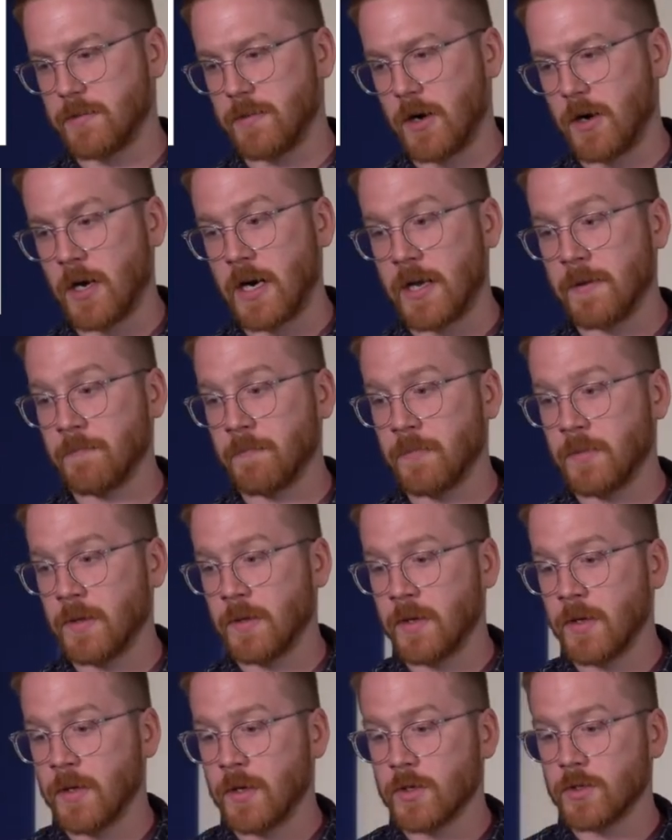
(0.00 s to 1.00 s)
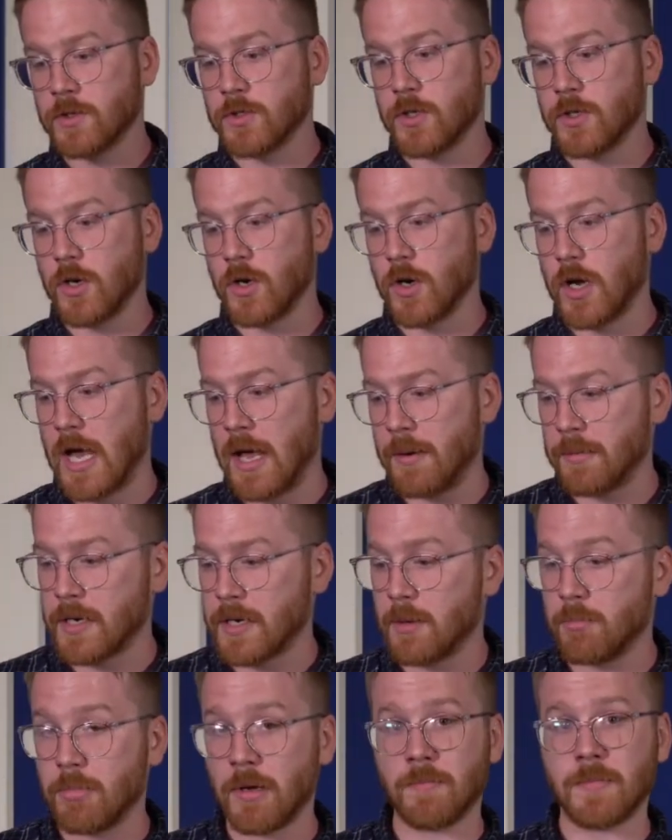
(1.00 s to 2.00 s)
All right, so I'm going
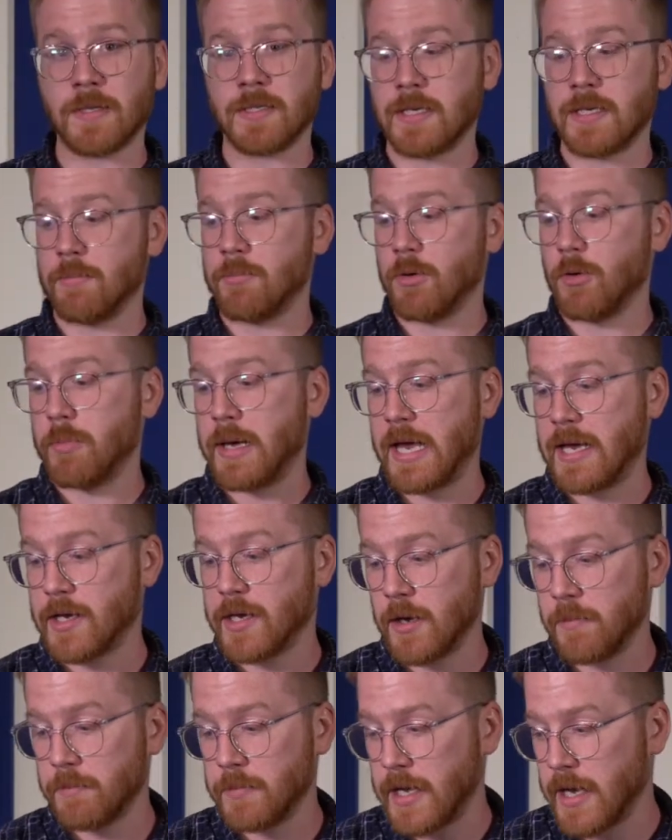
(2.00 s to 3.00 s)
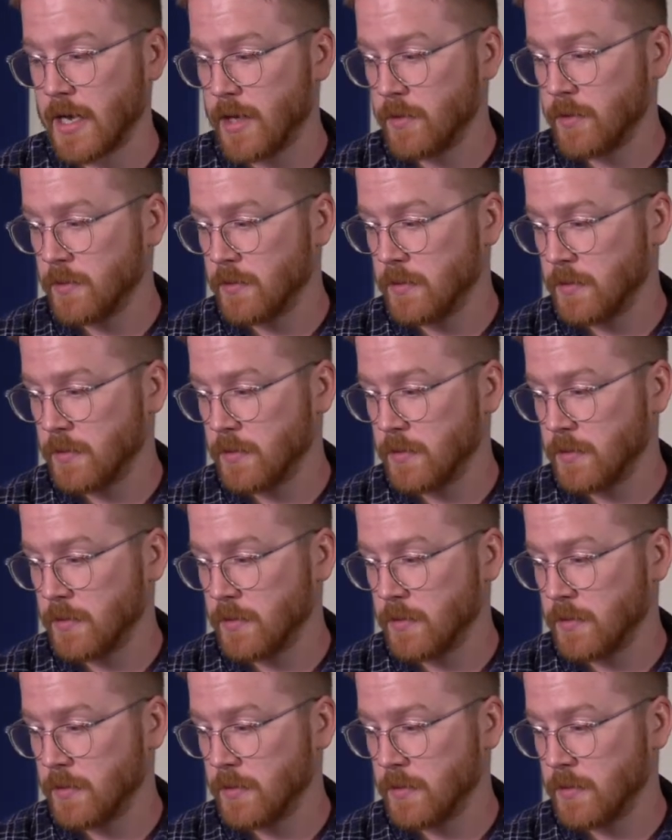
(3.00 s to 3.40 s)
to bump the tempo back up now